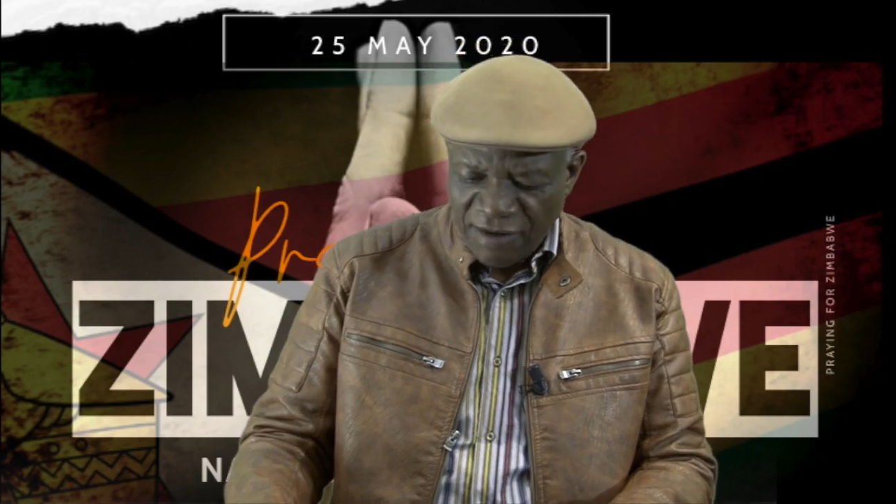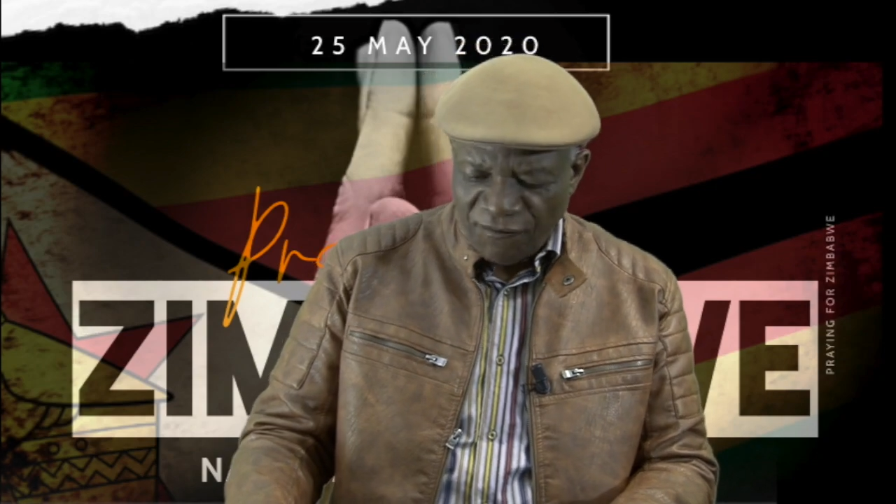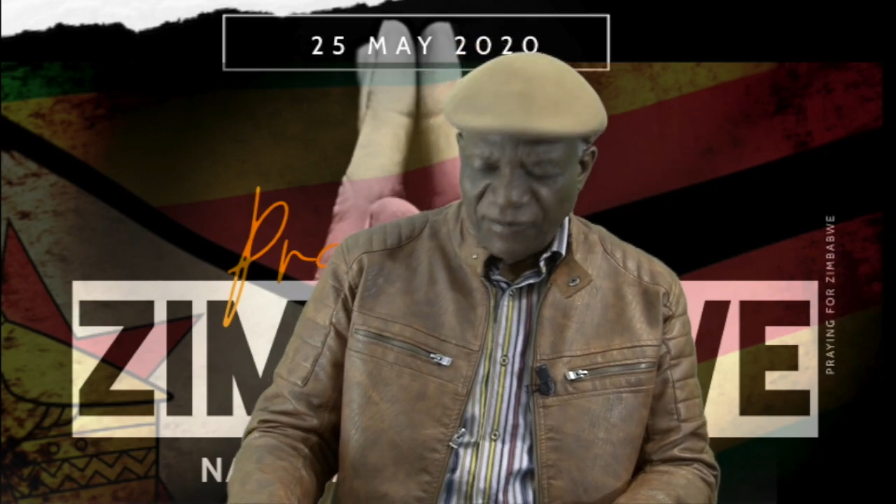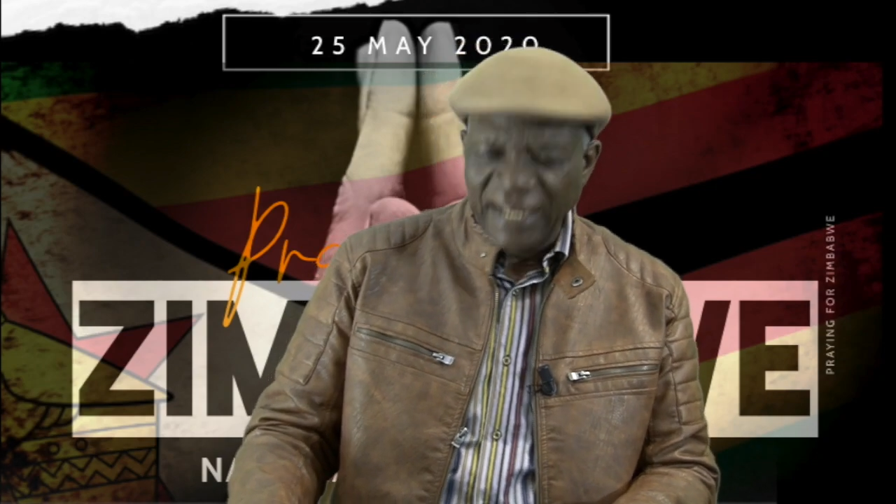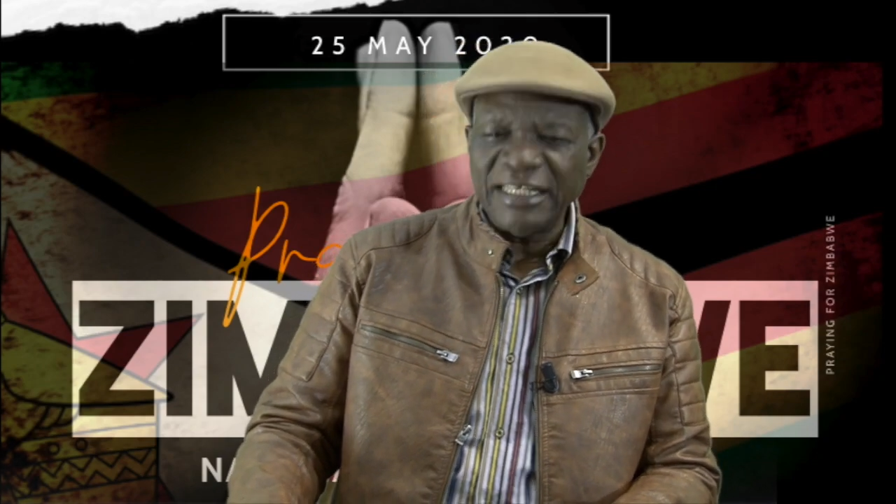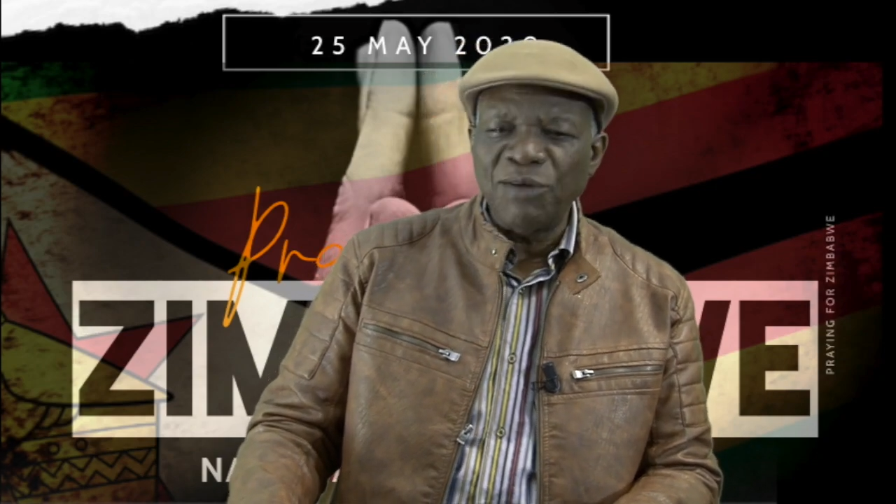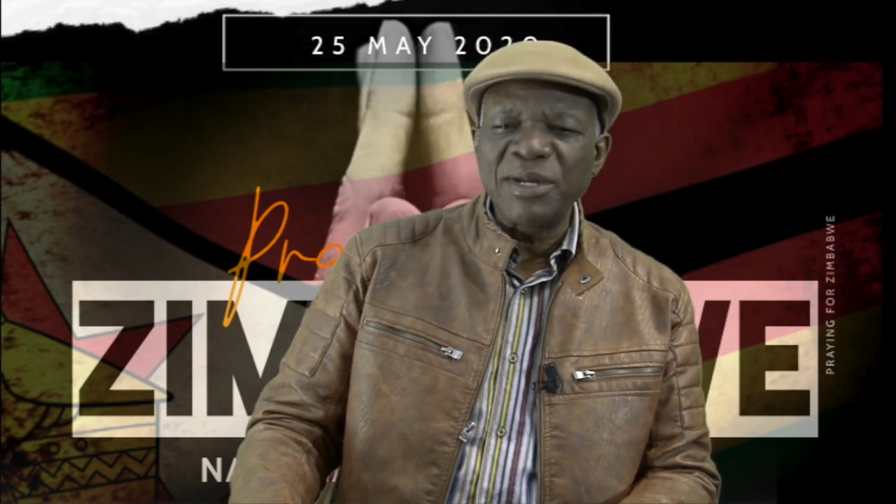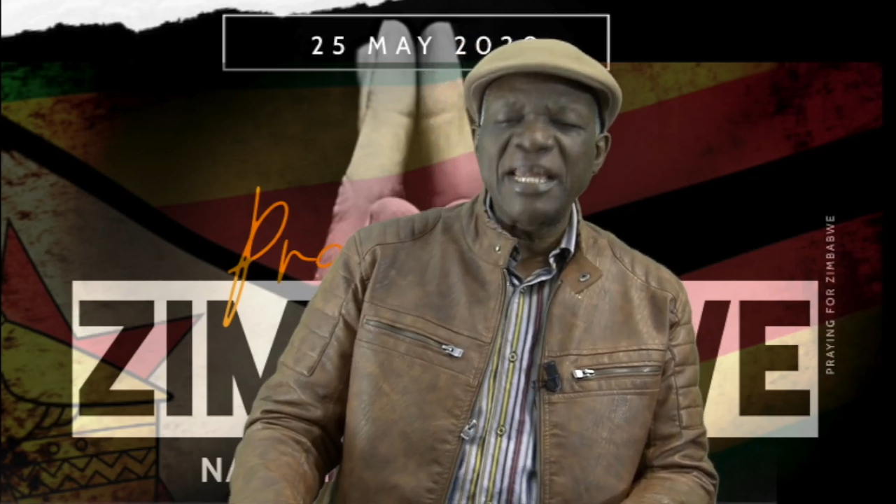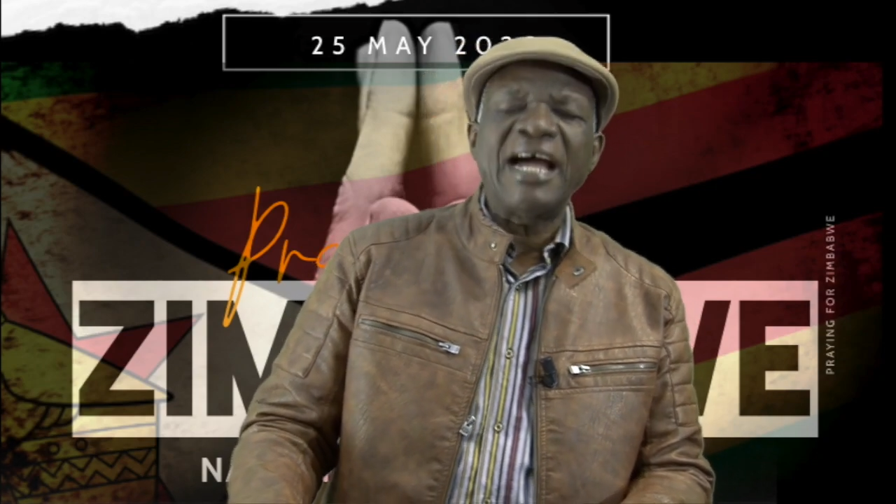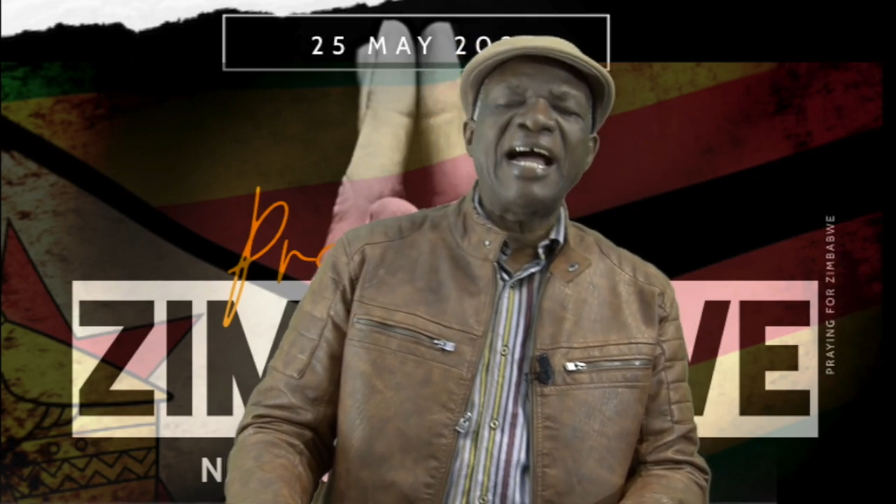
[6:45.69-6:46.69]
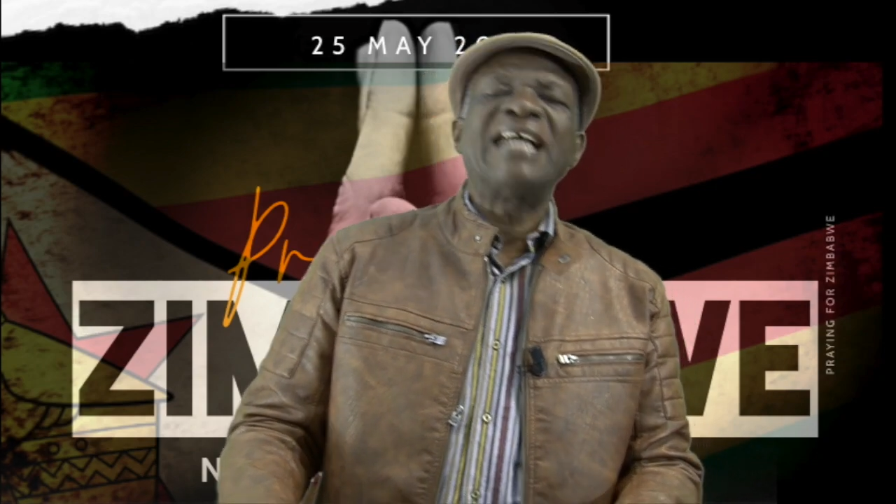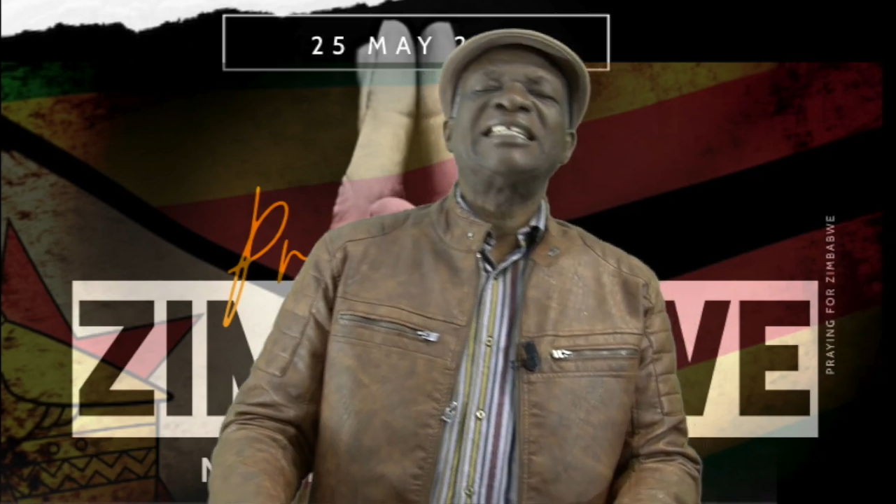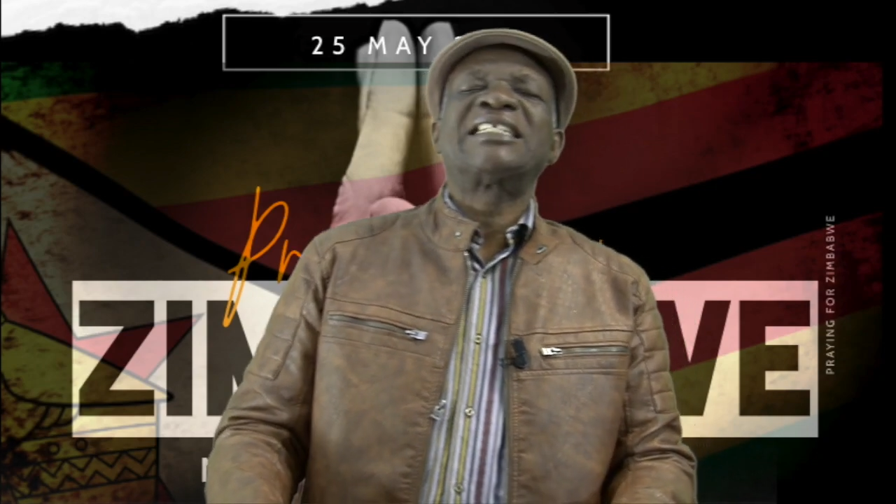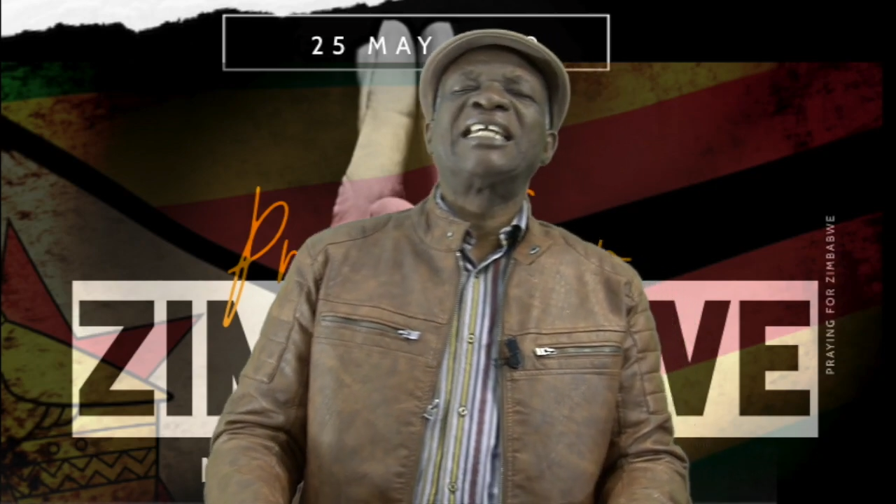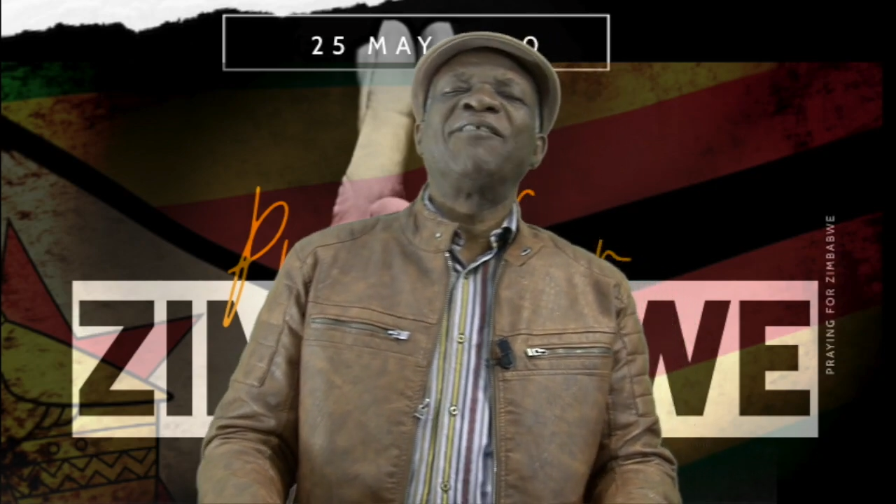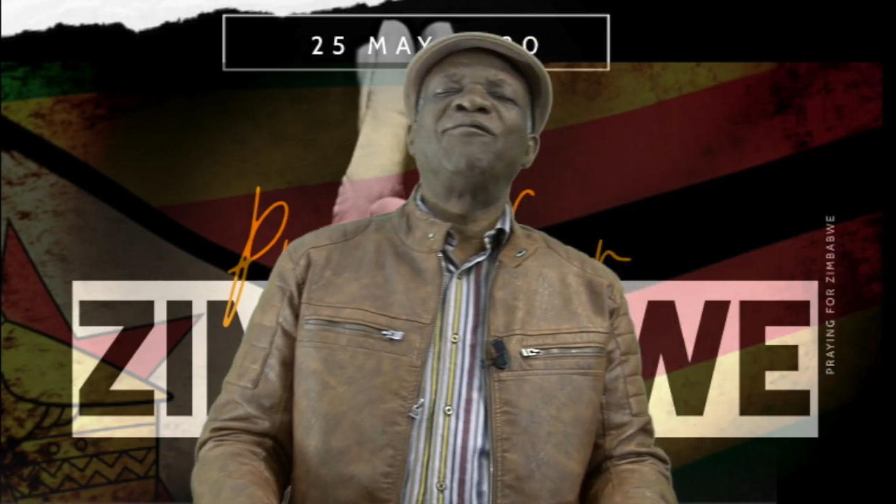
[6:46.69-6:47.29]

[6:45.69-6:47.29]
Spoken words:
Father, we are asking